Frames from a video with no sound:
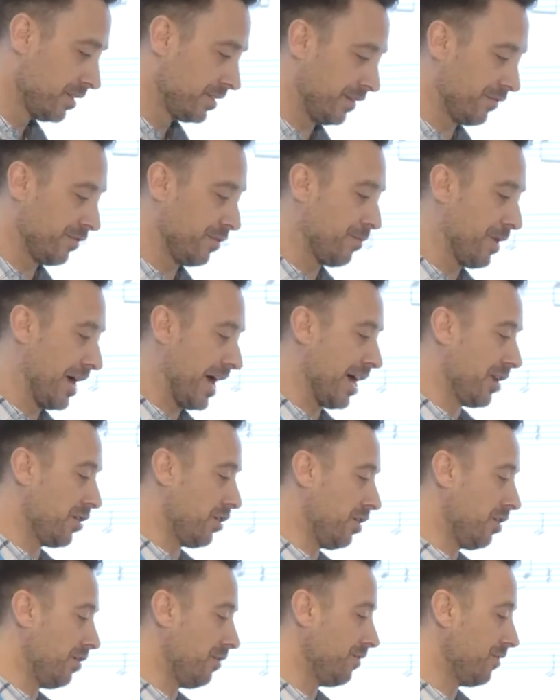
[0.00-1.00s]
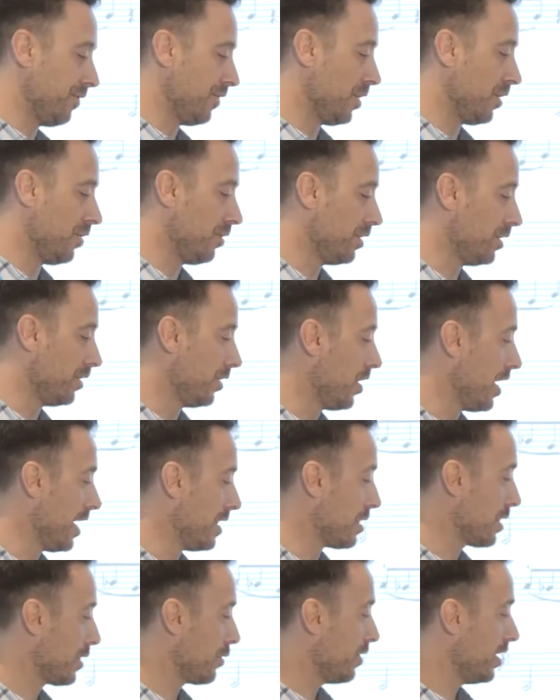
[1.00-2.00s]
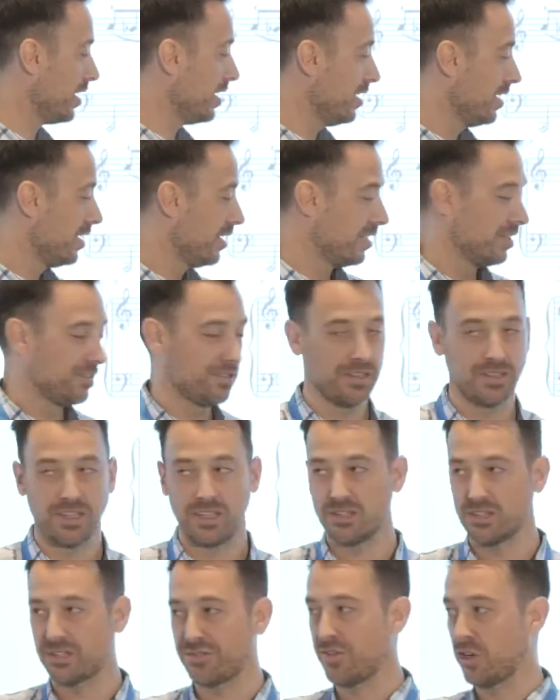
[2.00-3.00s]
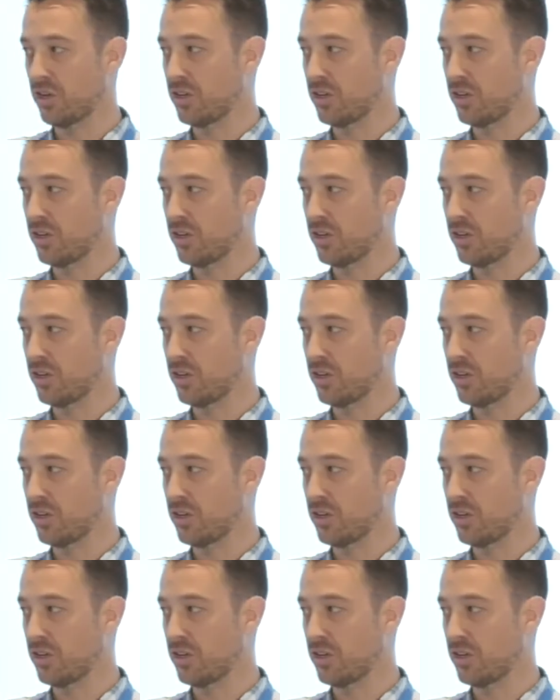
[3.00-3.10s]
different part on line 3, so then just